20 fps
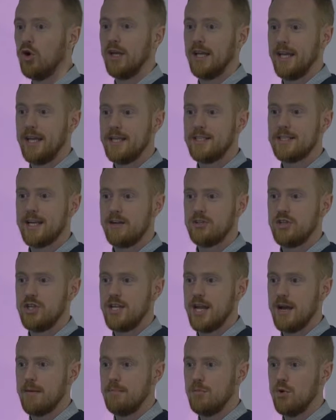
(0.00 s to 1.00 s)
more leads? How do
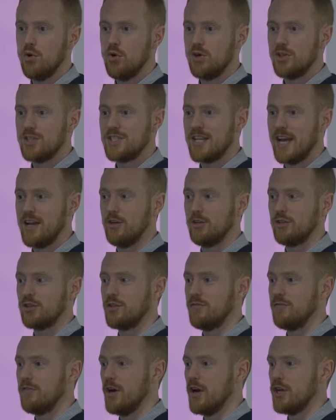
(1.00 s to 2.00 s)
you get more sales,
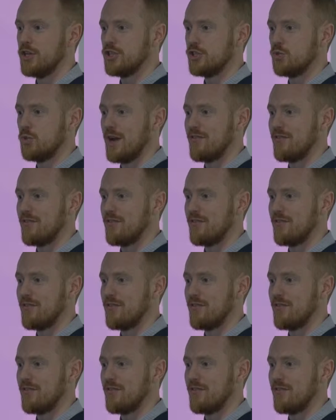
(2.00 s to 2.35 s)
conversions,